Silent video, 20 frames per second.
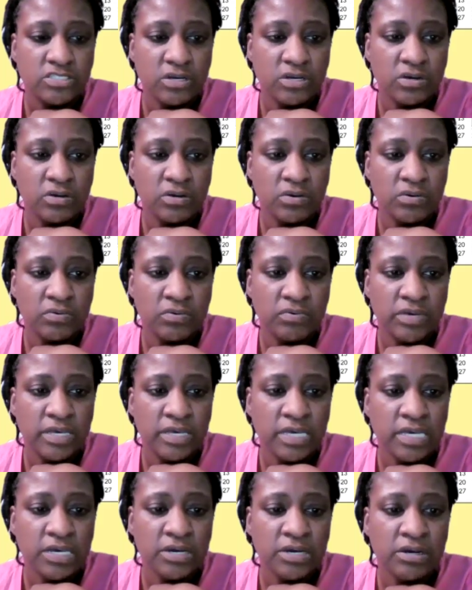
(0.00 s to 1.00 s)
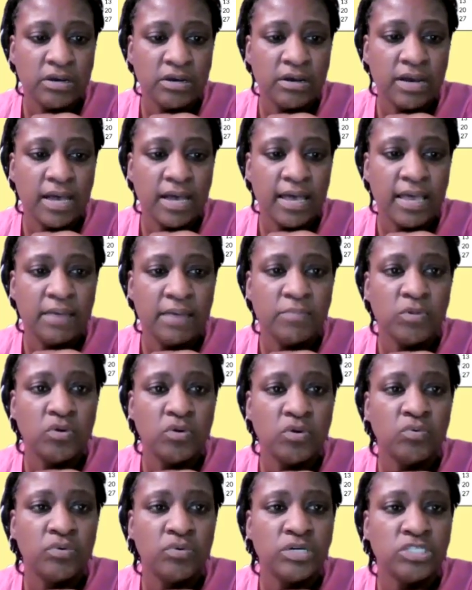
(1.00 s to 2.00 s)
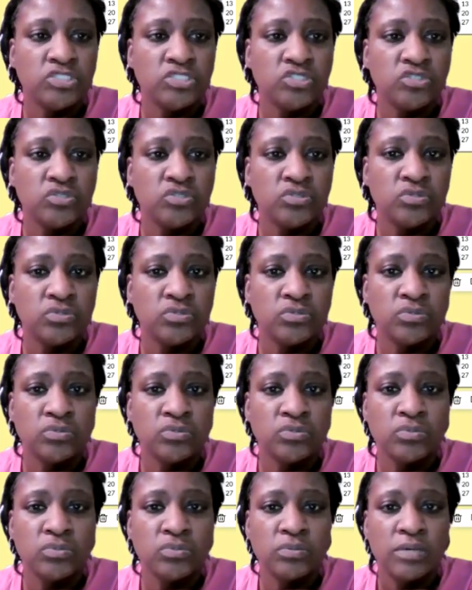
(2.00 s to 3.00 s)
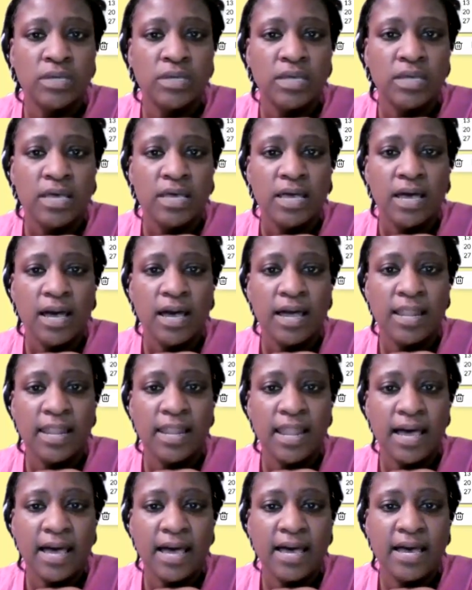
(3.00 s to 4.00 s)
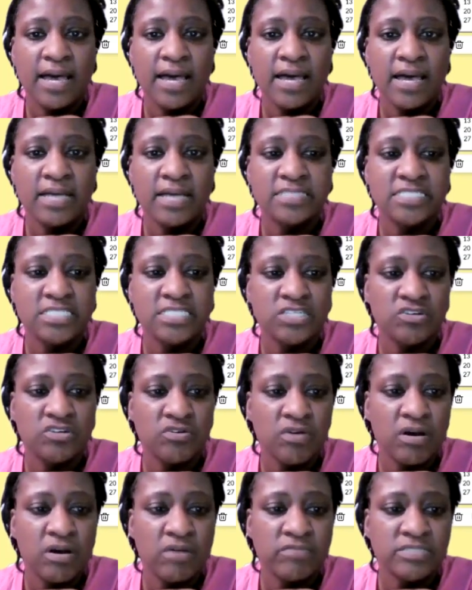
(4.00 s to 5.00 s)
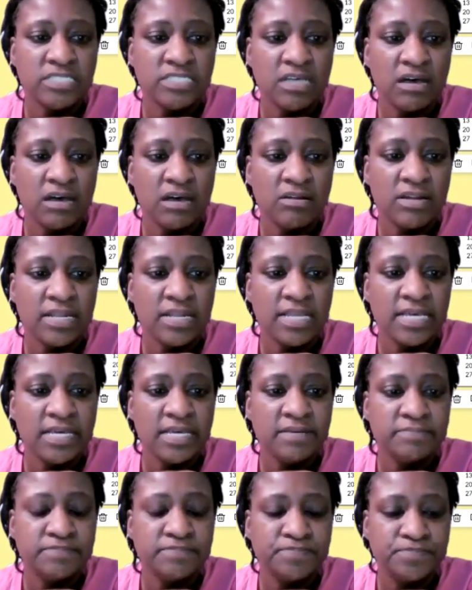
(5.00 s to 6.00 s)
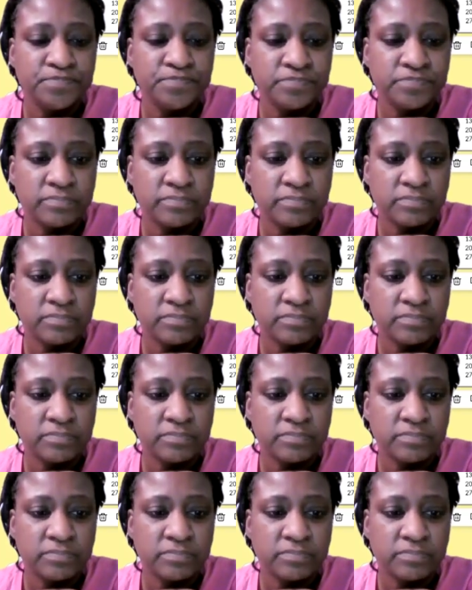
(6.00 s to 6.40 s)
So here I am going to align center horizontally.